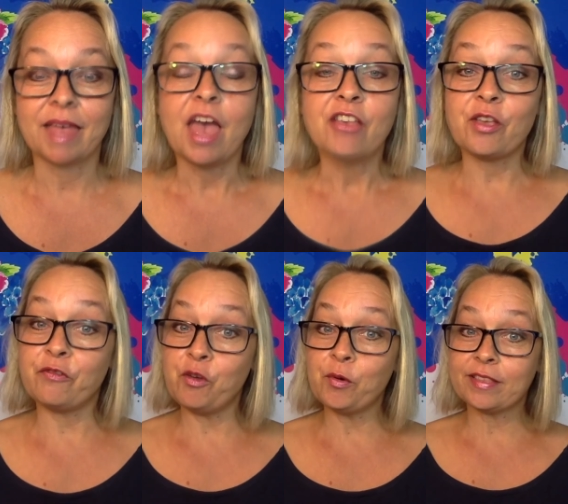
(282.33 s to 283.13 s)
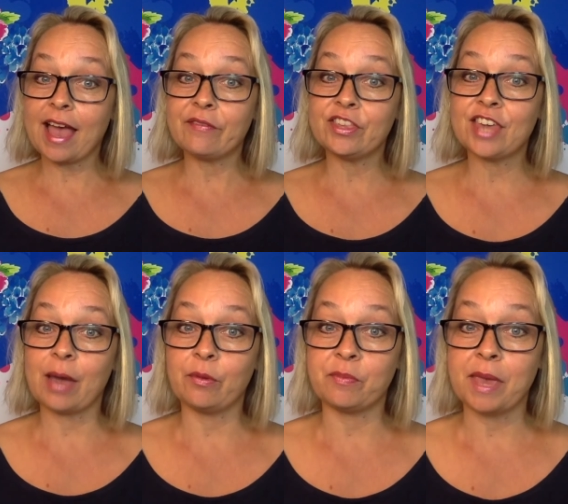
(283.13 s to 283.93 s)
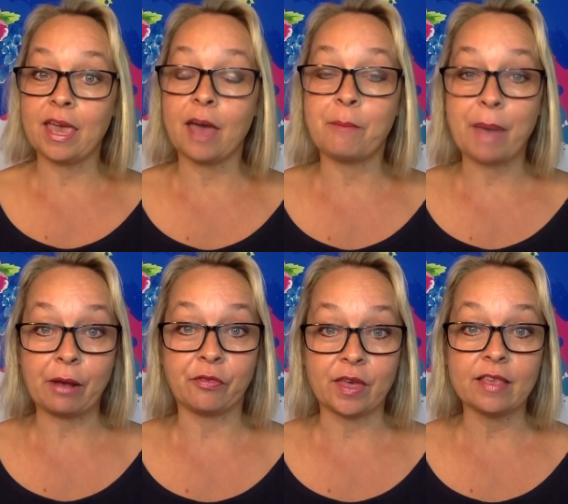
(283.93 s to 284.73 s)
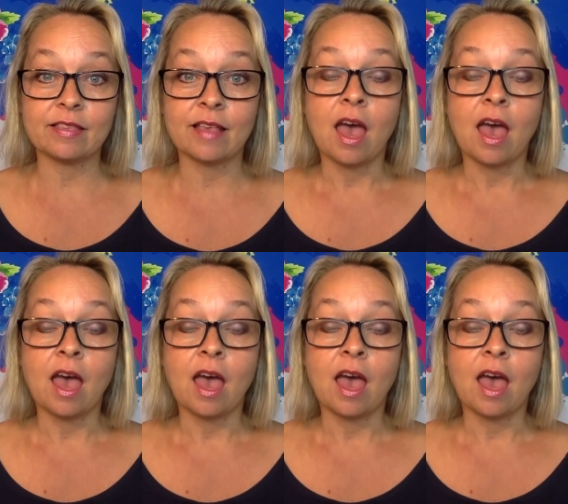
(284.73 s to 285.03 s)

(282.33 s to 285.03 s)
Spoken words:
So if you want to have a chat with me about this,